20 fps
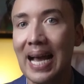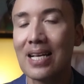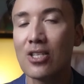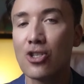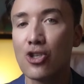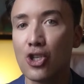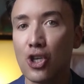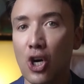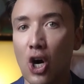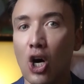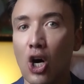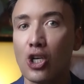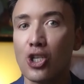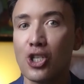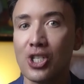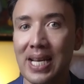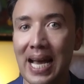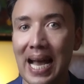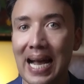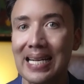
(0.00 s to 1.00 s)
has
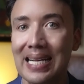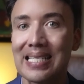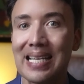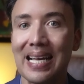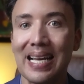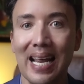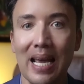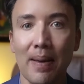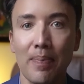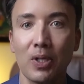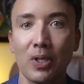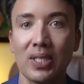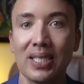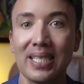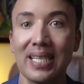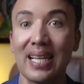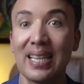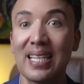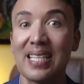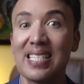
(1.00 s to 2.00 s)
charge tax enabled
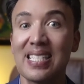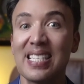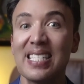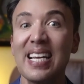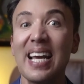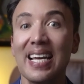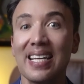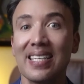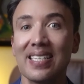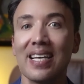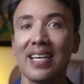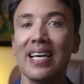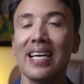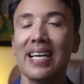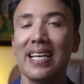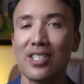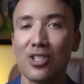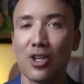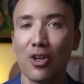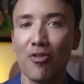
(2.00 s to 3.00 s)
and that the state
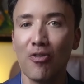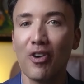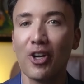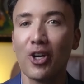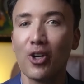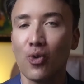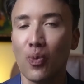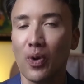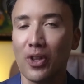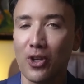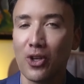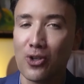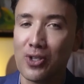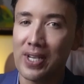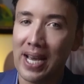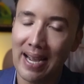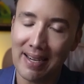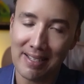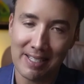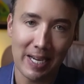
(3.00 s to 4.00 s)
is configured with your
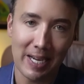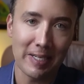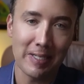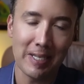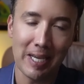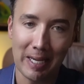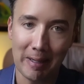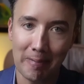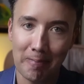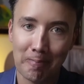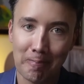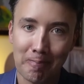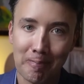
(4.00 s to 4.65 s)
tax ID.